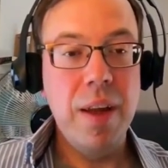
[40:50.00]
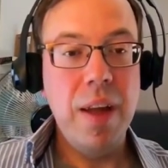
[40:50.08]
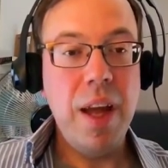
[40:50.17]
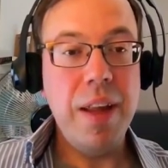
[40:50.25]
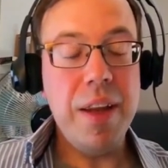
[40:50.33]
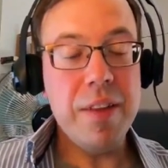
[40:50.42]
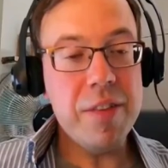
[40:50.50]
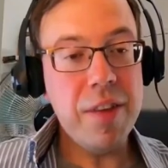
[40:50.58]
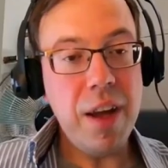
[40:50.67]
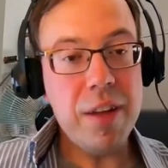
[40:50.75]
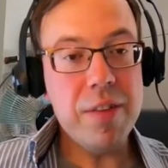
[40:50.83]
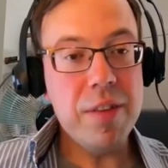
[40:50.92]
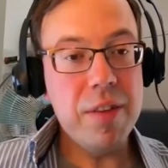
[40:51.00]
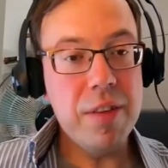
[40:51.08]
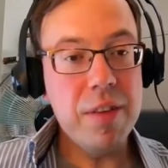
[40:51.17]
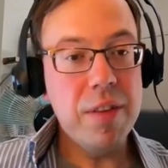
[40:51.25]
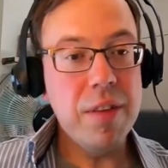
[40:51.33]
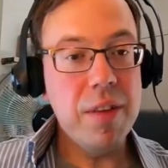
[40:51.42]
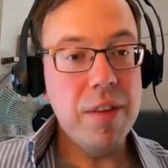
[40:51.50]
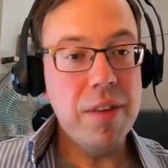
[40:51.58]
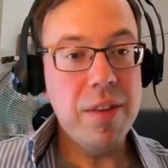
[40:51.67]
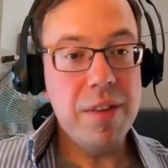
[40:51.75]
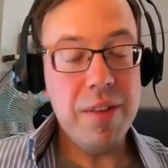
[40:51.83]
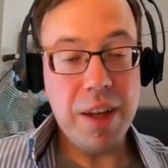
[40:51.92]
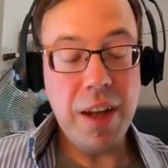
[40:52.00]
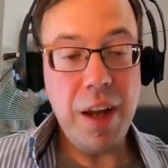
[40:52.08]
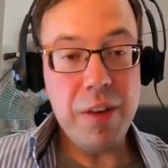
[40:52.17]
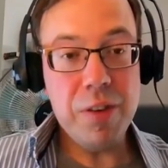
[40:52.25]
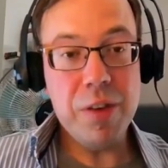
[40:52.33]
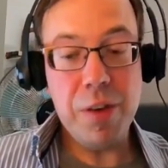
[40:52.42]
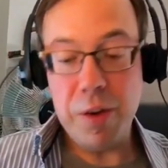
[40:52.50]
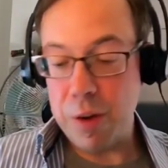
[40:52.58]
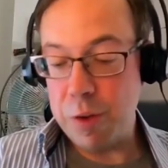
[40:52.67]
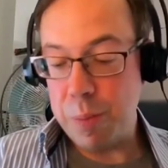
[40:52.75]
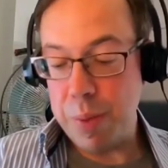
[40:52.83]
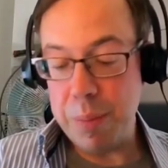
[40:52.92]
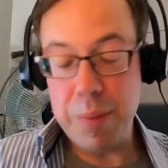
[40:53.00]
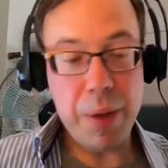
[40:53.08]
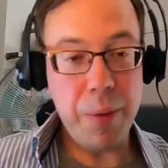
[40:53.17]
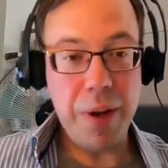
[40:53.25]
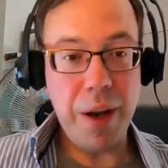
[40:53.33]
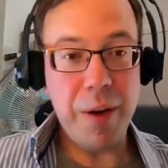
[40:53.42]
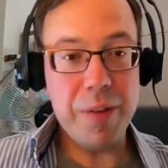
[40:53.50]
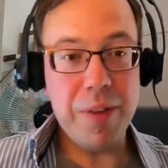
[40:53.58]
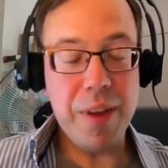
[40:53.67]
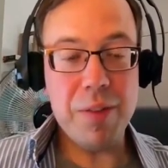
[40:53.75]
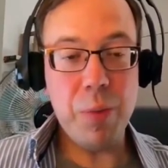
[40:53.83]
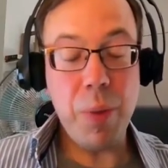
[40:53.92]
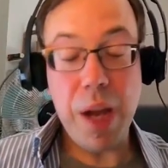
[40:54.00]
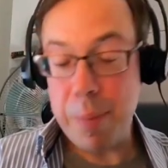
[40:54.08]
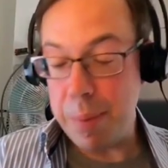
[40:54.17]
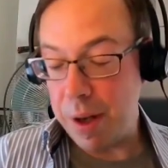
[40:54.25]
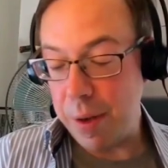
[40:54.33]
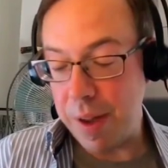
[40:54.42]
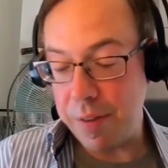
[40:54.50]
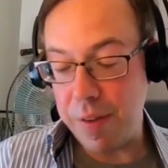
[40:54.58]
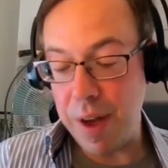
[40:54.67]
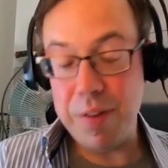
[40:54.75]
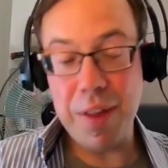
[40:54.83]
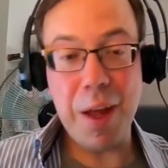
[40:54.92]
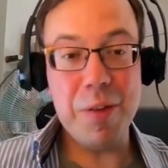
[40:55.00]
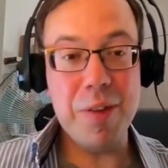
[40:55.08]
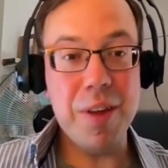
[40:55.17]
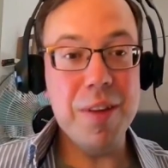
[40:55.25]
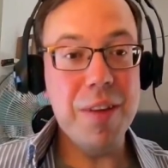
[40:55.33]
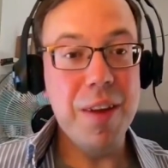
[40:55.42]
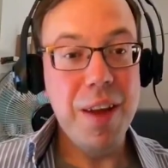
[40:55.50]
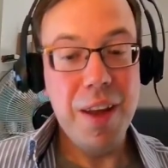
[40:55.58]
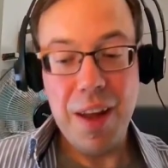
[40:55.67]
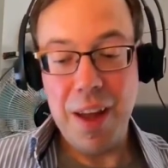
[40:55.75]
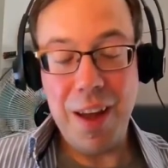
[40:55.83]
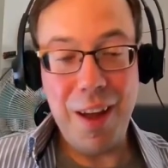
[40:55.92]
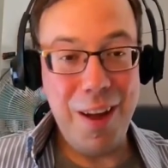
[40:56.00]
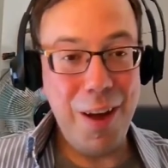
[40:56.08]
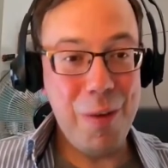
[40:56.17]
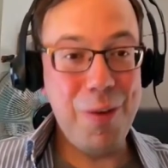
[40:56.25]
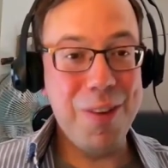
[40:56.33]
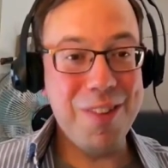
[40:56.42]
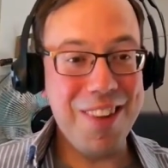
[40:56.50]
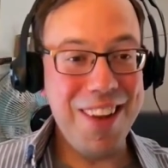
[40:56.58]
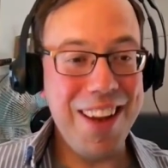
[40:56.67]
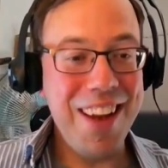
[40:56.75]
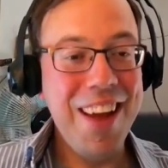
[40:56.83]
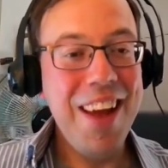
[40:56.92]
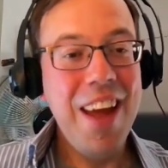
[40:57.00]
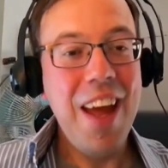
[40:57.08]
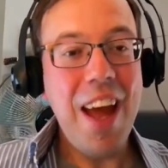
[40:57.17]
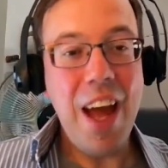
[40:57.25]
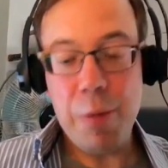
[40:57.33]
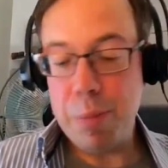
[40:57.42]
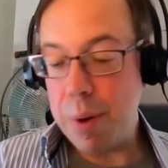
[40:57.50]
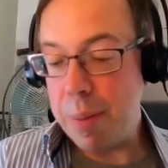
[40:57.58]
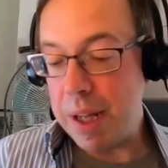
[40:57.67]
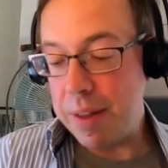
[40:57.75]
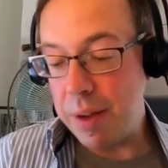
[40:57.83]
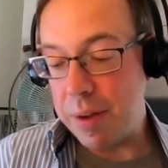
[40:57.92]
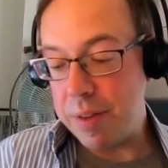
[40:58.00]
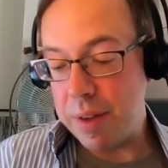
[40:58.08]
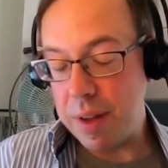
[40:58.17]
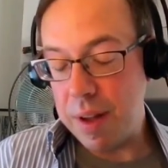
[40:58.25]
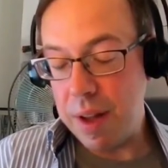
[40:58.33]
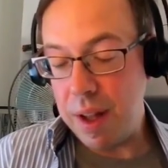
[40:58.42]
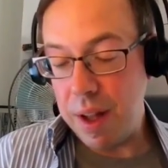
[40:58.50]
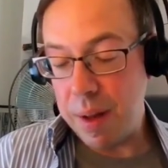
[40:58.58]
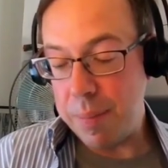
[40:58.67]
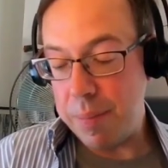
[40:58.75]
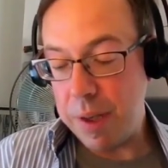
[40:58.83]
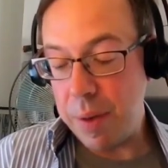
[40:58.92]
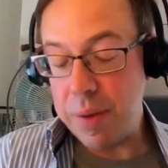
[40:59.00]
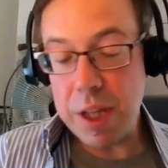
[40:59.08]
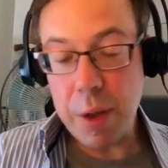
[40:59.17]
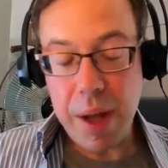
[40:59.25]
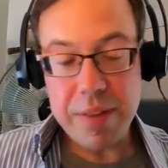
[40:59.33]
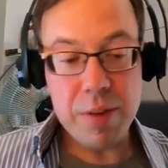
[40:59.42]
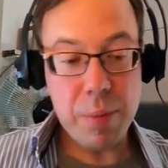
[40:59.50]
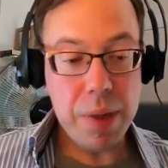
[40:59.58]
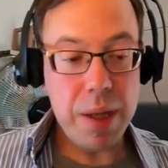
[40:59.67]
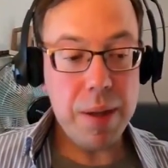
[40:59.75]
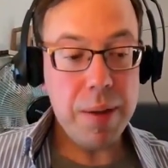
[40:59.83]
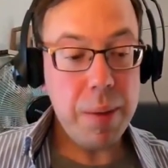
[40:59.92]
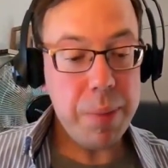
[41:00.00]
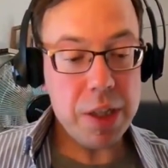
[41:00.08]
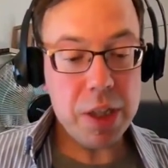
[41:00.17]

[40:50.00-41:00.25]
And then it starts, it's like 100 euros per megawatt hour. So that's way below that 5,000, obviously. And probably those, in the US, it'll be a bit